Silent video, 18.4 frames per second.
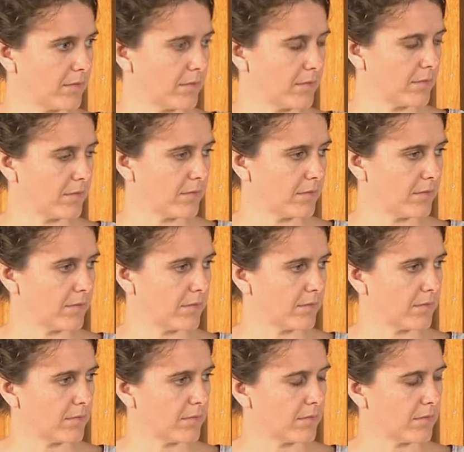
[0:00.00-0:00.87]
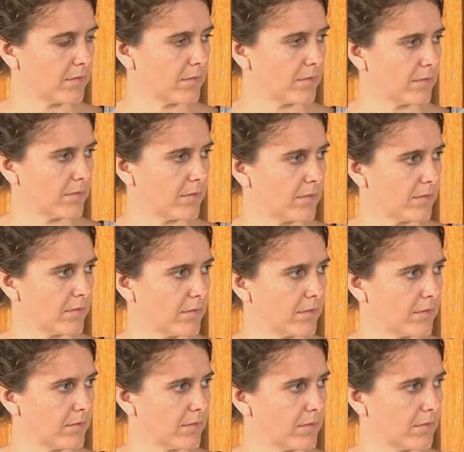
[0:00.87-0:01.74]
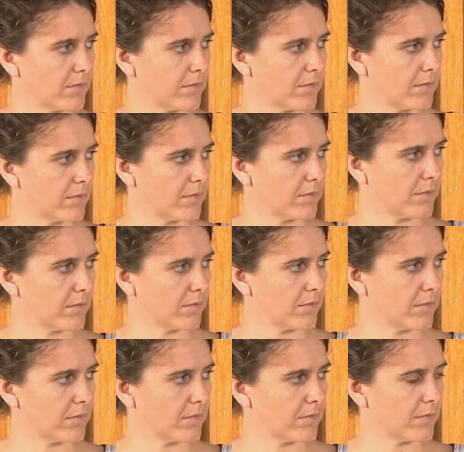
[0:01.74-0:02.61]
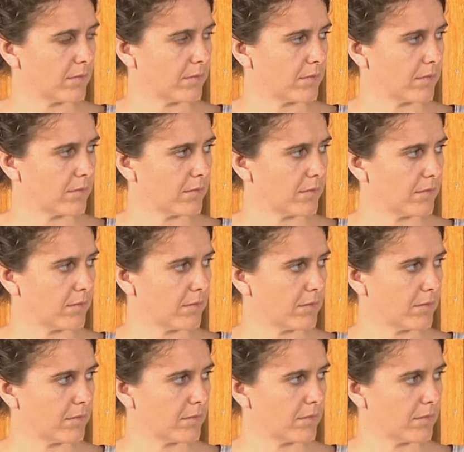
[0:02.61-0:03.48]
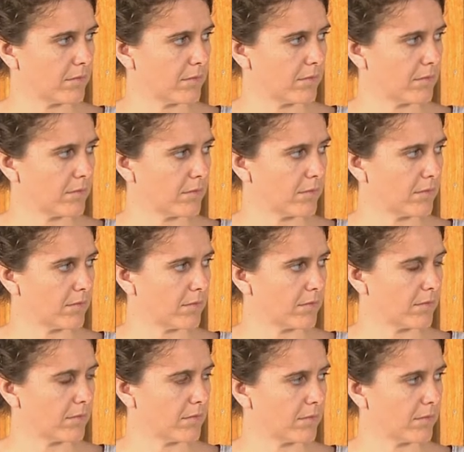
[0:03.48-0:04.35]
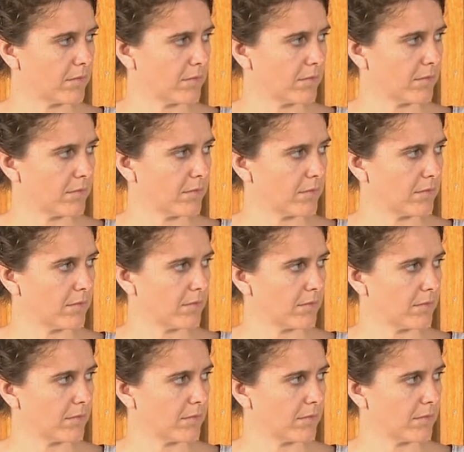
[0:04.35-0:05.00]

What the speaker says: This person isn't speaking.